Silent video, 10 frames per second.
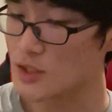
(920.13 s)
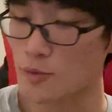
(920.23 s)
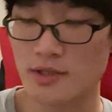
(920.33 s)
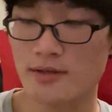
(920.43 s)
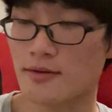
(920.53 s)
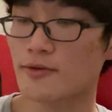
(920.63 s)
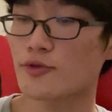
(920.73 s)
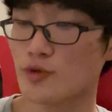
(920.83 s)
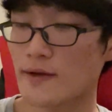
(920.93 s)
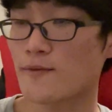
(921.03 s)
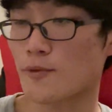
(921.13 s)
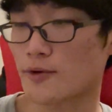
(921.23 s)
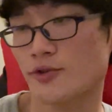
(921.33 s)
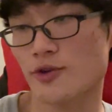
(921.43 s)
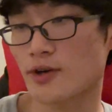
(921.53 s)
which is a
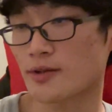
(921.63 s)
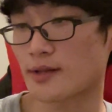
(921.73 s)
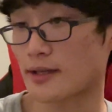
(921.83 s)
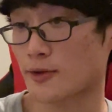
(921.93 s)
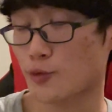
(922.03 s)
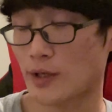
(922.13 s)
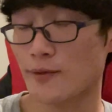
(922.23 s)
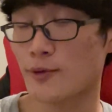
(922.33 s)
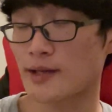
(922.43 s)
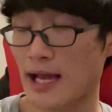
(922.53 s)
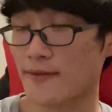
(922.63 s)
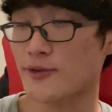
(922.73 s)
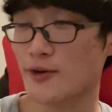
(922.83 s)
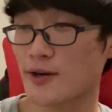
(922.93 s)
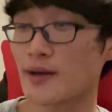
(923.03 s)
straightforward chart, like straightforward
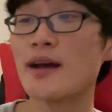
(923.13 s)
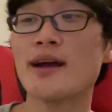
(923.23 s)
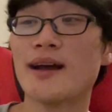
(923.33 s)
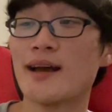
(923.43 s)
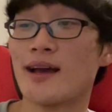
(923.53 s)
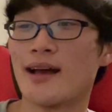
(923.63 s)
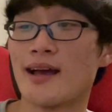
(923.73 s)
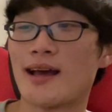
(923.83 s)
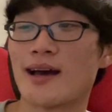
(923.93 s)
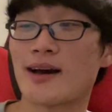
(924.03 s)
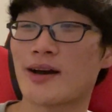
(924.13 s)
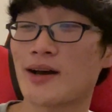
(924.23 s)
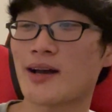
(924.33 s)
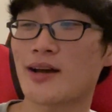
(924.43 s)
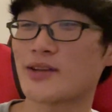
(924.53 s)
AF chart,
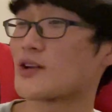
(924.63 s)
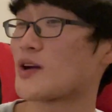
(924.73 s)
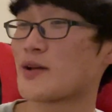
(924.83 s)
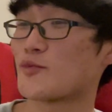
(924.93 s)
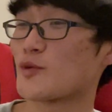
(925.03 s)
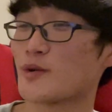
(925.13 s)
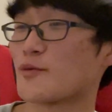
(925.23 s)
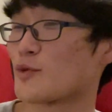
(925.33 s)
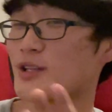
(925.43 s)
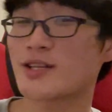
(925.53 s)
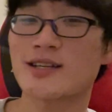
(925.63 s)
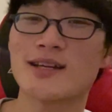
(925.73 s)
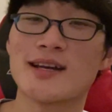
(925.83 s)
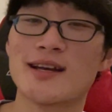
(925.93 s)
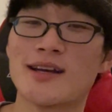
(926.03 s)
you know, and which
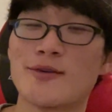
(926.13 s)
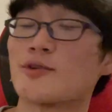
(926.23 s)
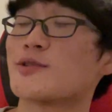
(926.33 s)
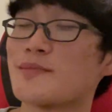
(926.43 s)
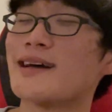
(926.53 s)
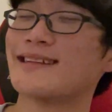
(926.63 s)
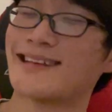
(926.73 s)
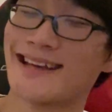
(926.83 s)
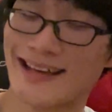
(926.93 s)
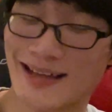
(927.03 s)
meant